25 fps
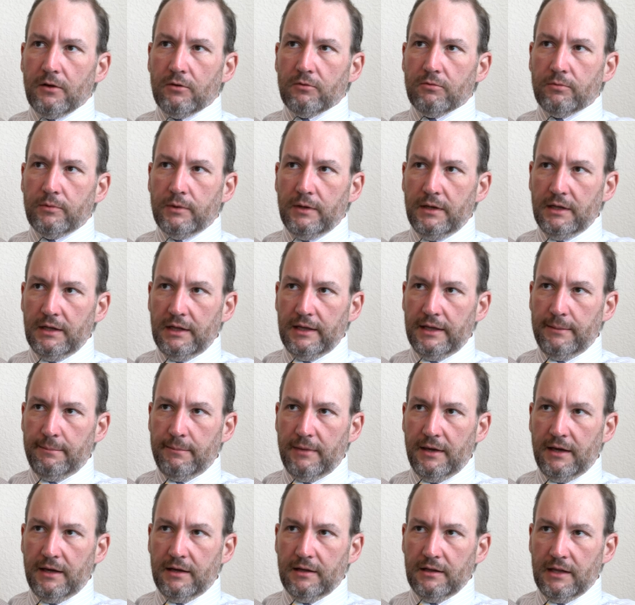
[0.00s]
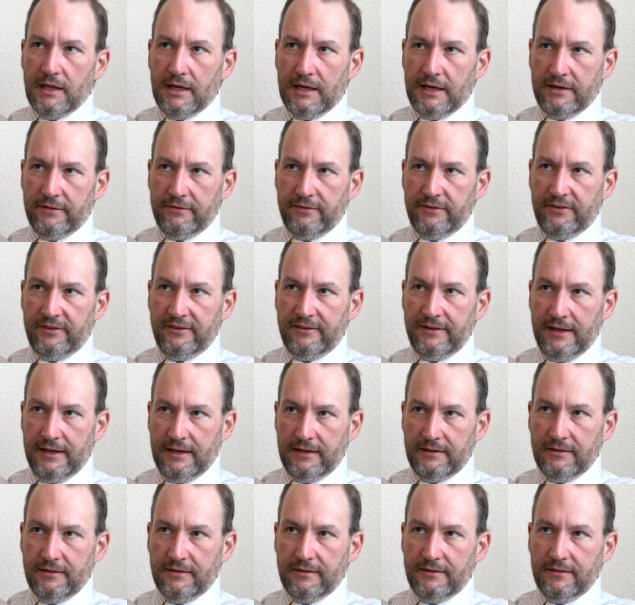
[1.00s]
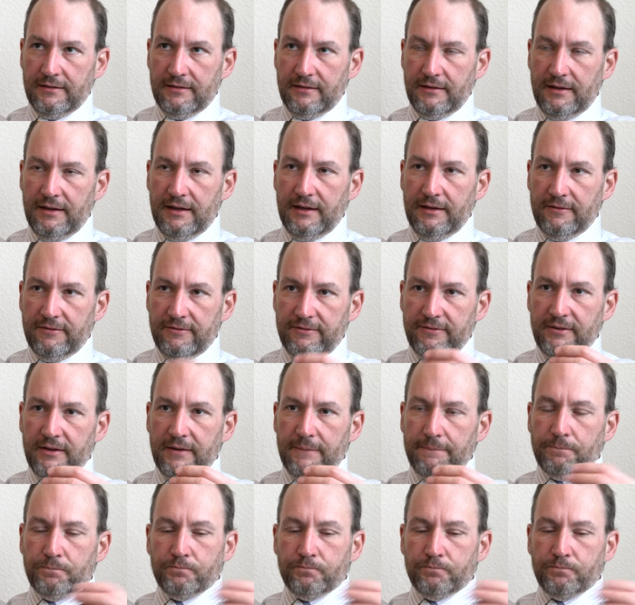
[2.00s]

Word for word: really make a lot of sense if